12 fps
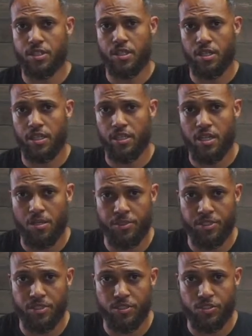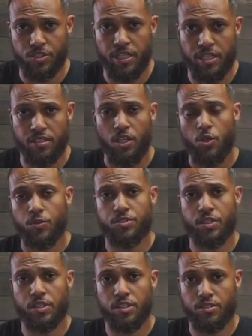in communist China. We
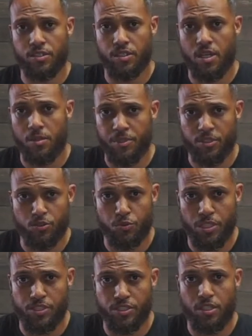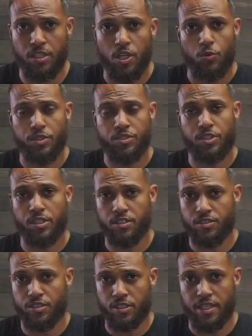see this in communist Russia. We see
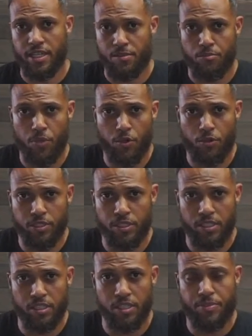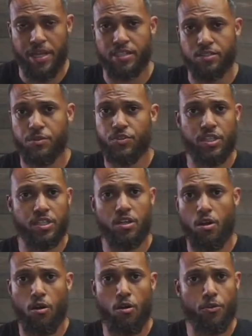this in Cambodia in the past. We've seen it
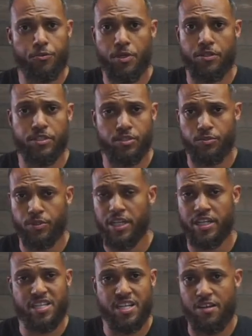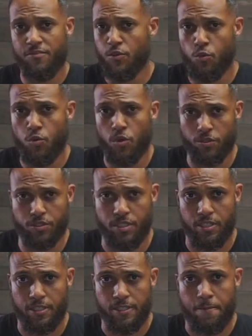all throughout history, and it never works.
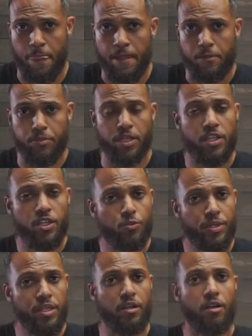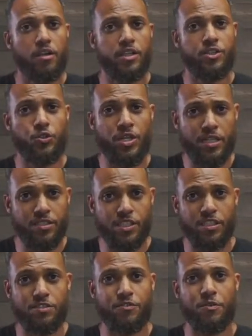But here we are in the United
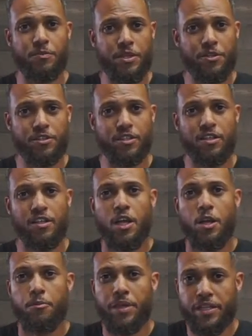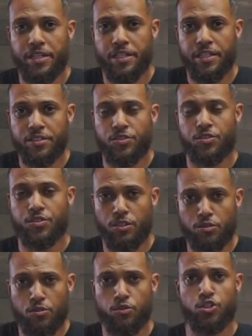States of America making
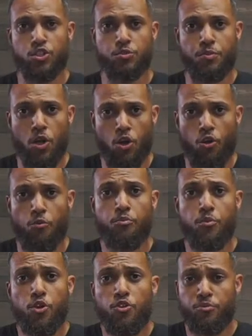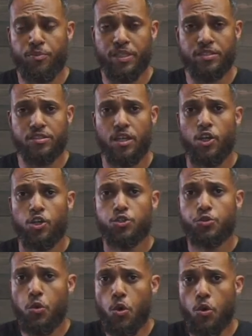subtle, small movements
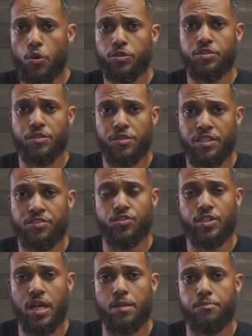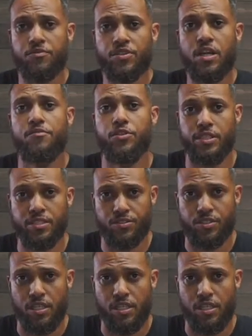towards this type of governance,